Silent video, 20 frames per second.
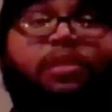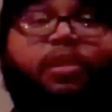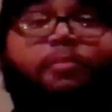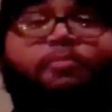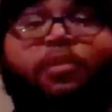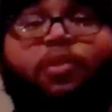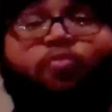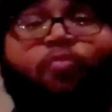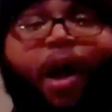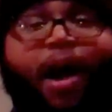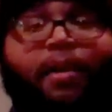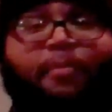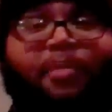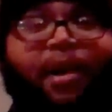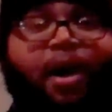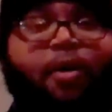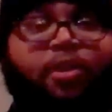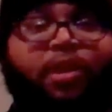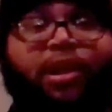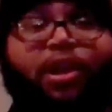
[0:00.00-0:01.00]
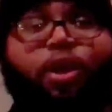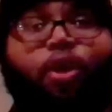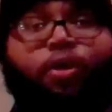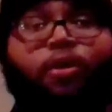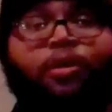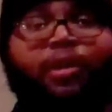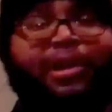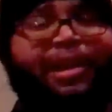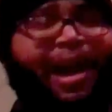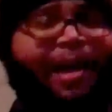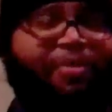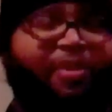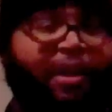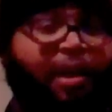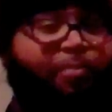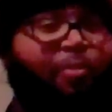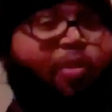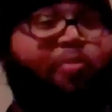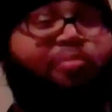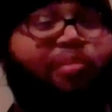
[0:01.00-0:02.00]
It's going to be right about here. I
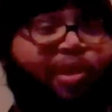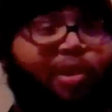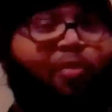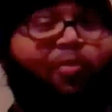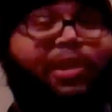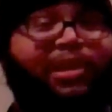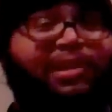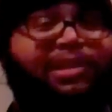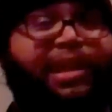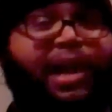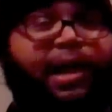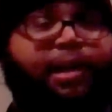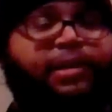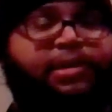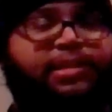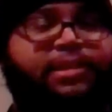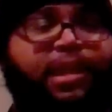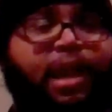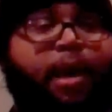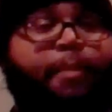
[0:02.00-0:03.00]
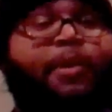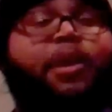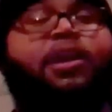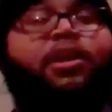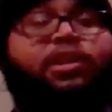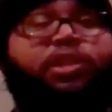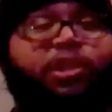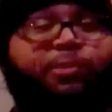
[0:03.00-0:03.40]
think I'm going to put it on this side this time.